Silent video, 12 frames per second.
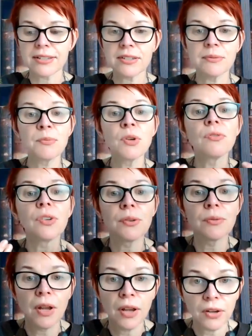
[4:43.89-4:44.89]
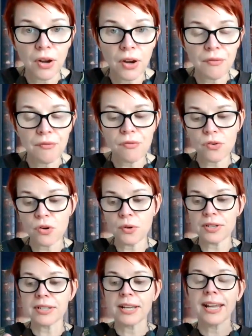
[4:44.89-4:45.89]
to move you going
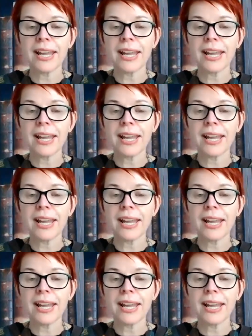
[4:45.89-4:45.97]
forward,